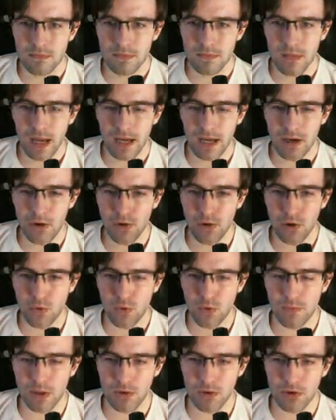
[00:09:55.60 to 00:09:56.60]
I know you
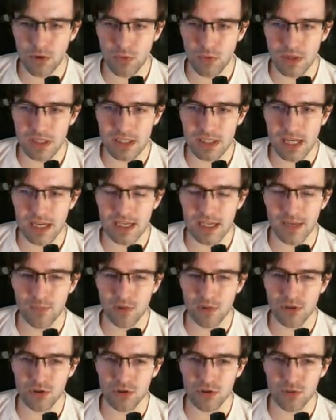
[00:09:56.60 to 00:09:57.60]
were built to withstand
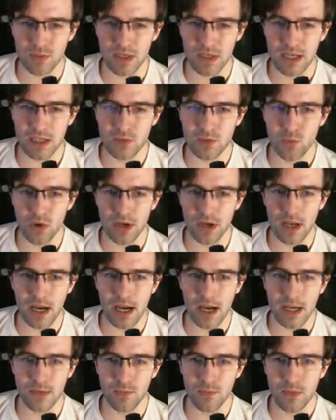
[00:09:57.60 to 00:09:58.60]
temperatures, but guess what?
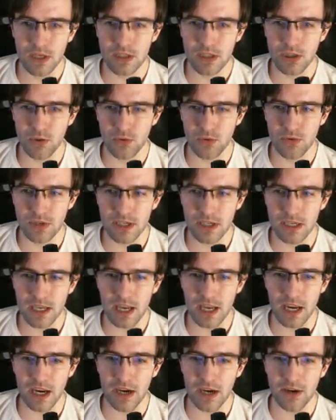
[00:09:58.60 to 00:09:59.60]
I don't
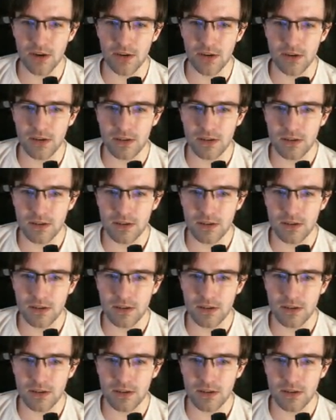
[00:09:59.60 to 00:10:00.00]
care.